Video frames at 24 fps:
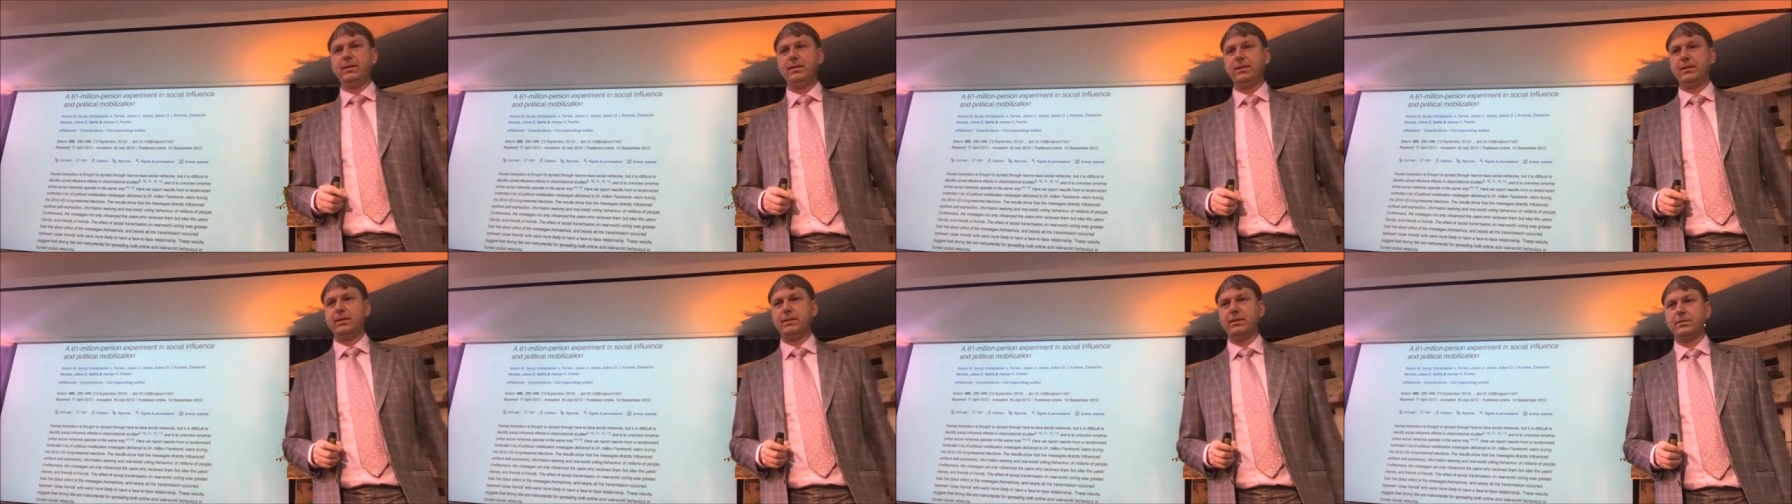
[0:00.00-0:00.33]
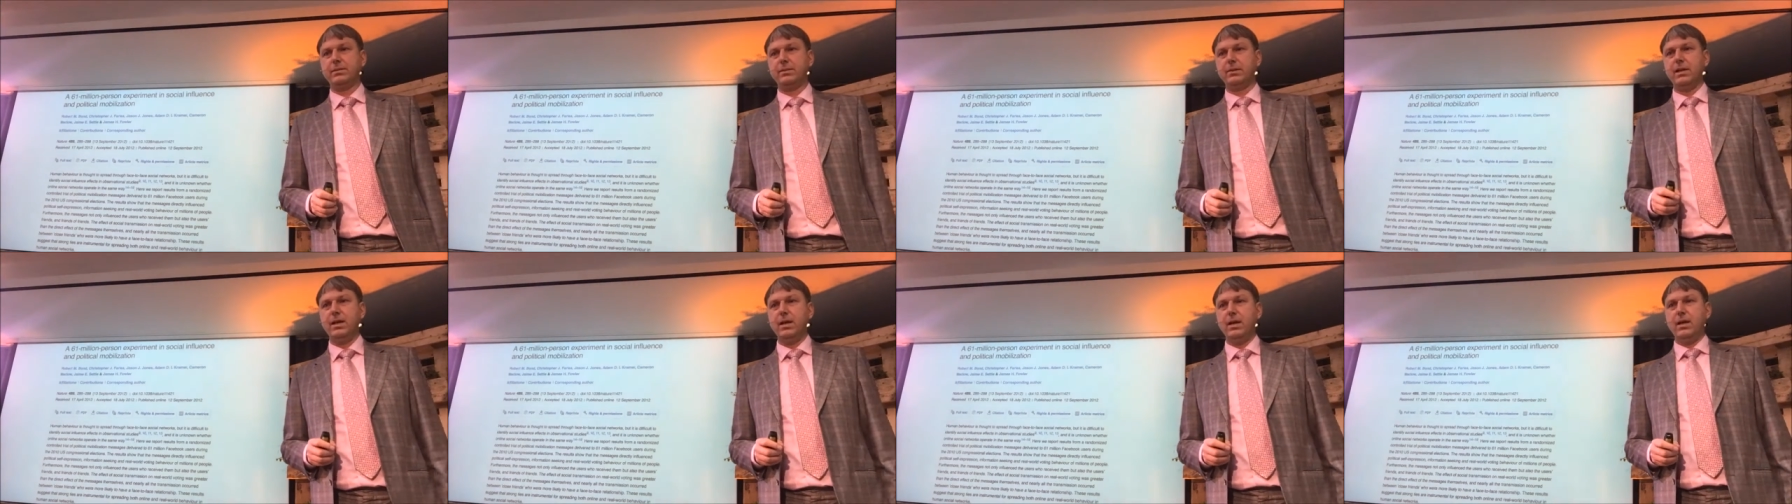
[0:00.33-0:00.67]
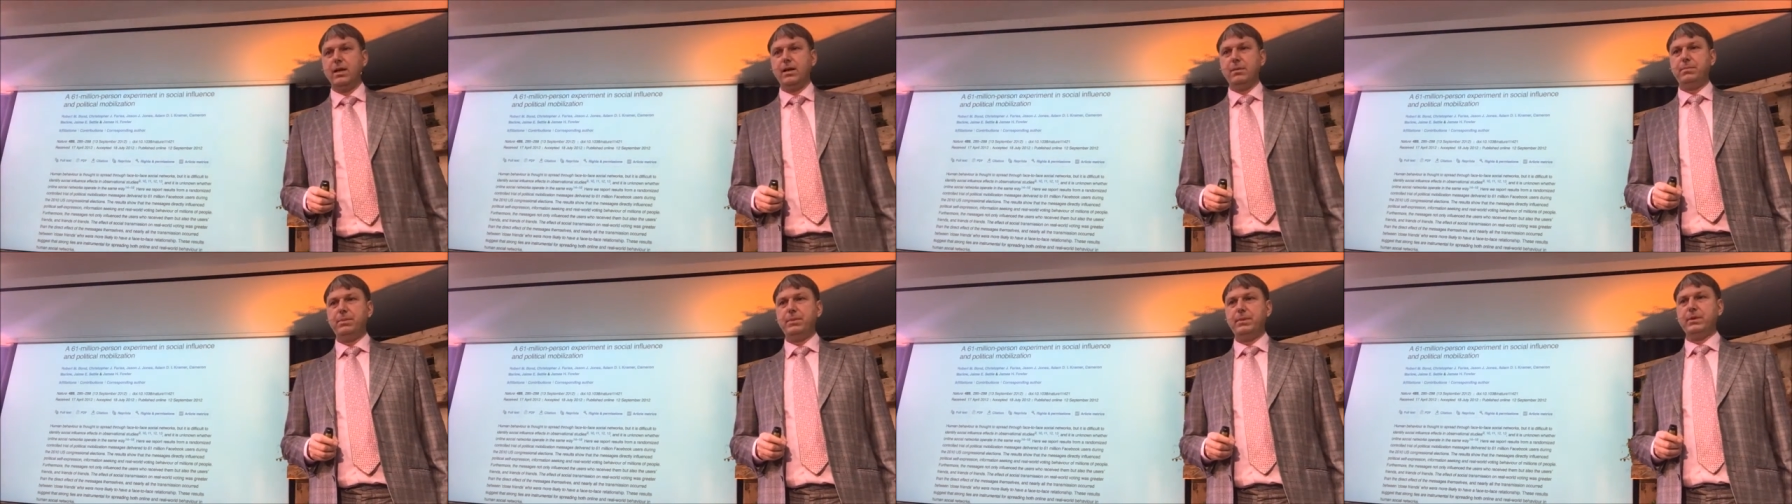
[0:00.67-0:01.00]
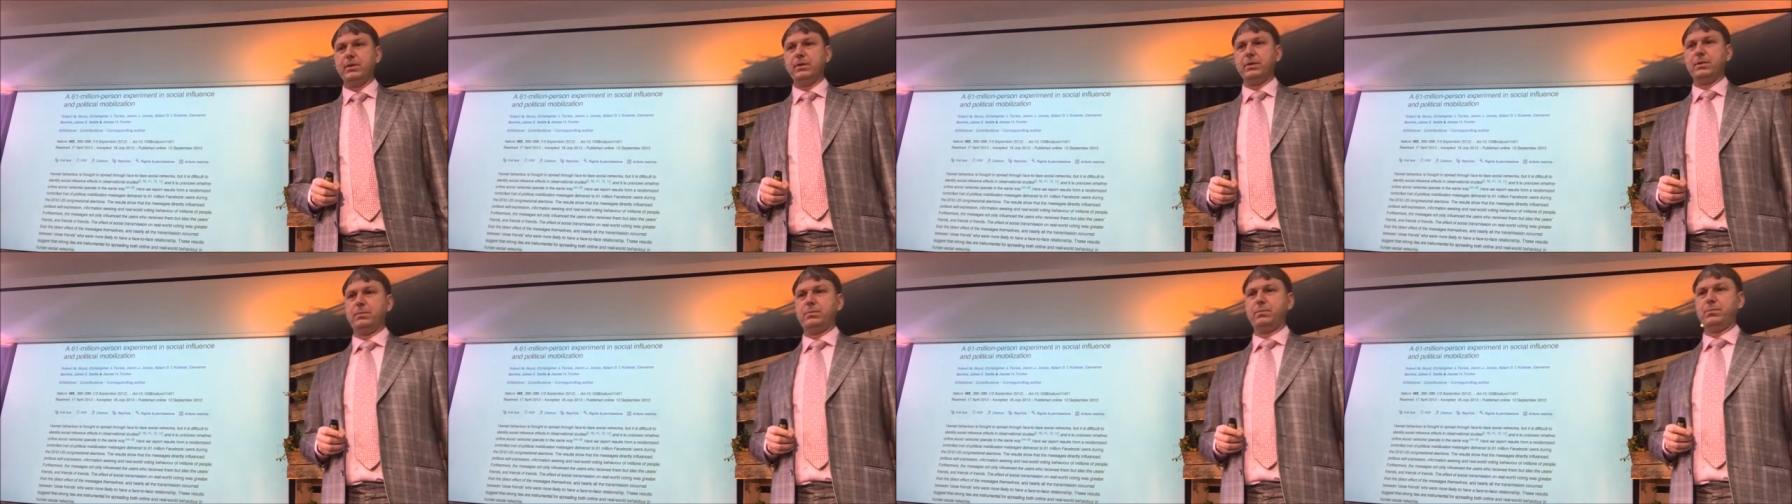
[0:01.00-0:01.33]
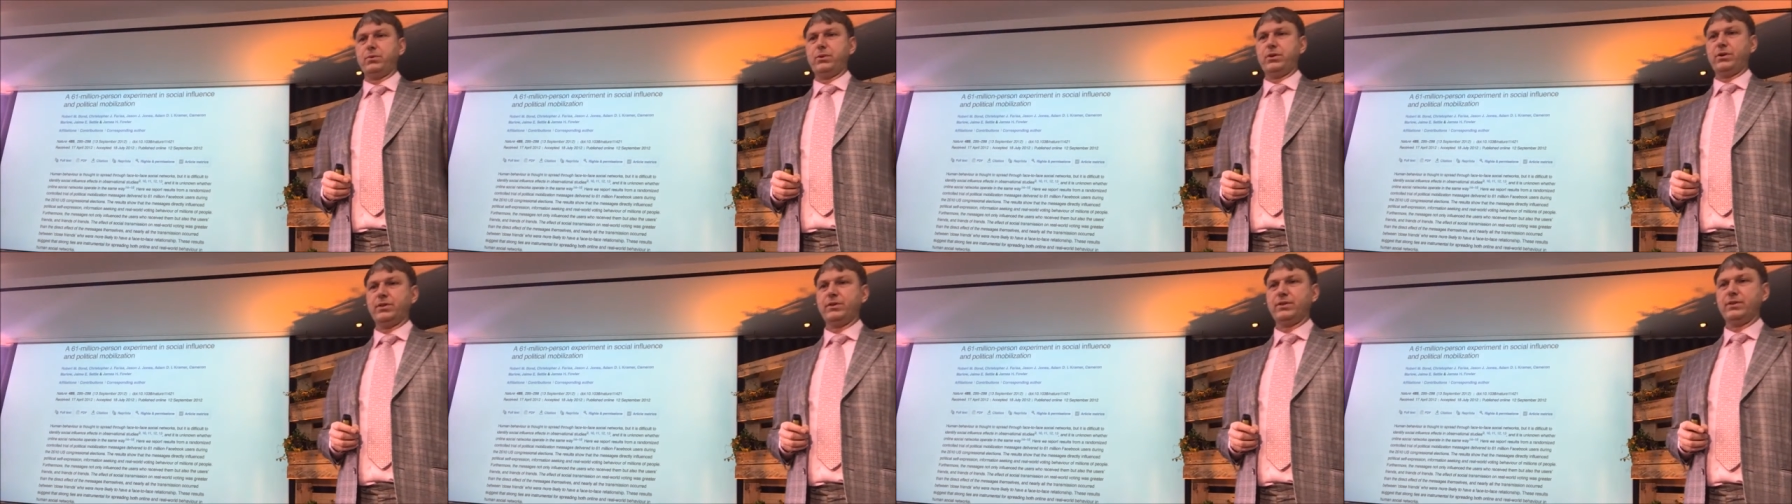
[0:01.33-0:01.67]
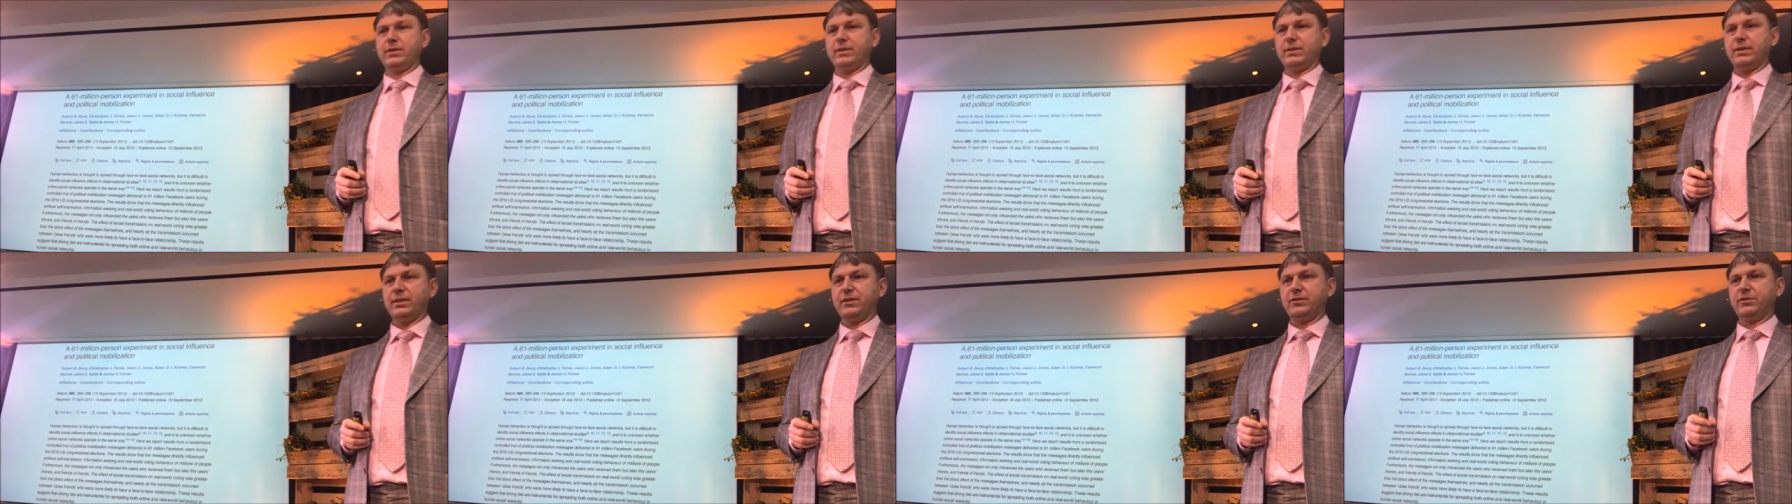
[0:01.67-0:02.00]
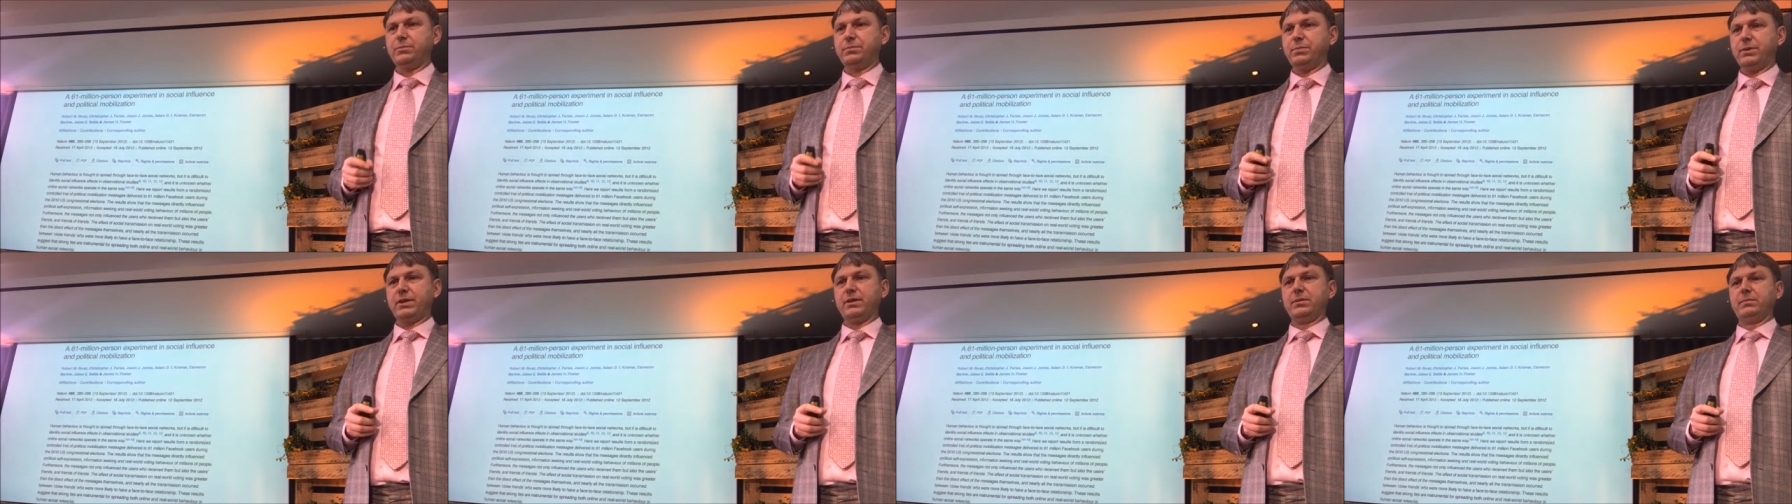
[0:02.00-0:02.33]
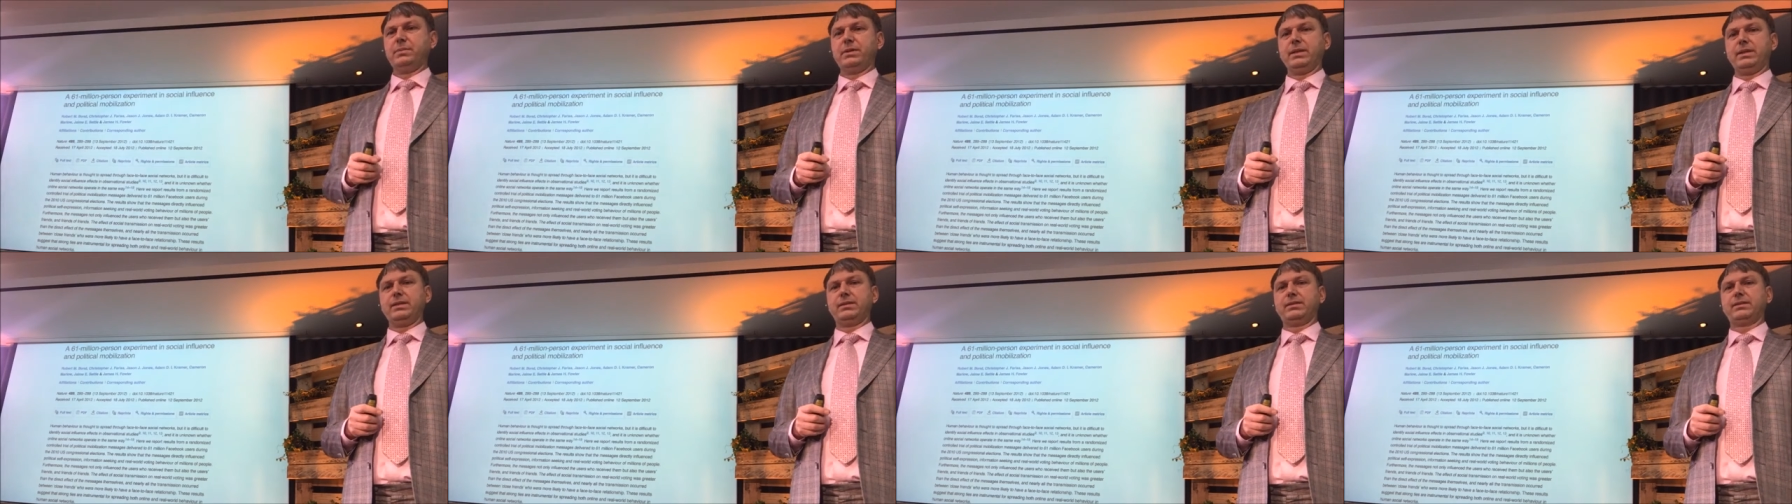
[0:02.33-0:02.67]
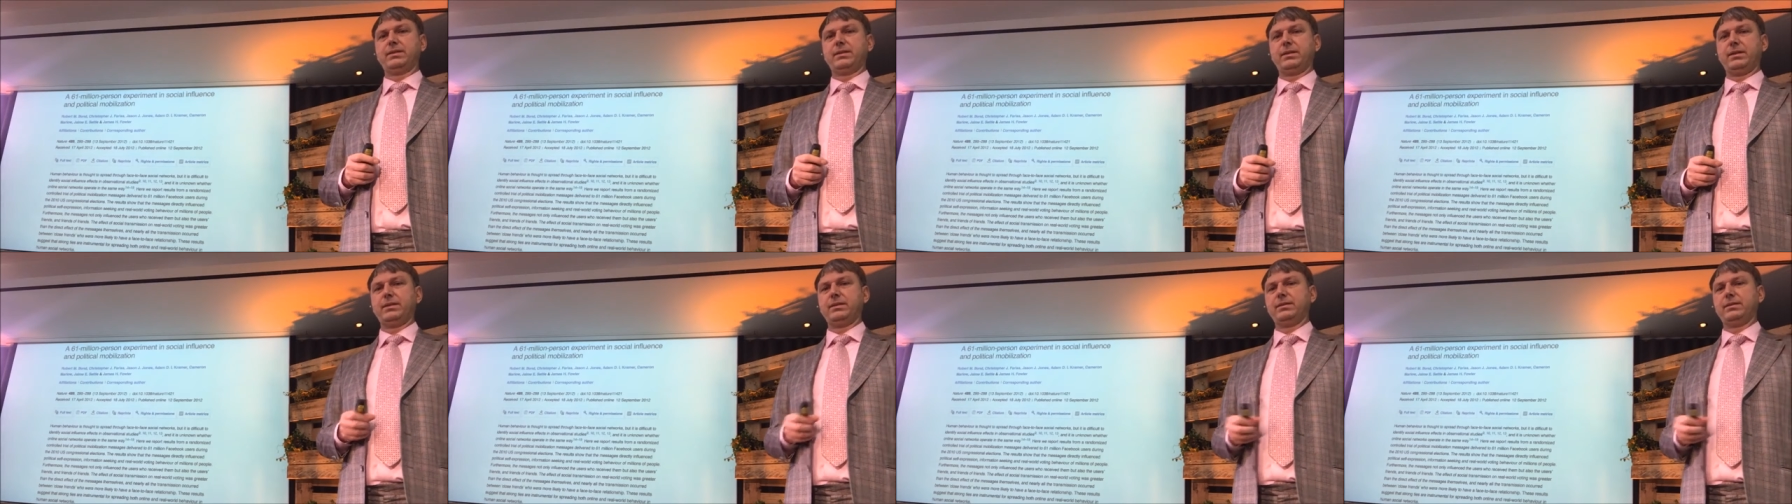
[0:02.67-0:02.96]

million person experiment,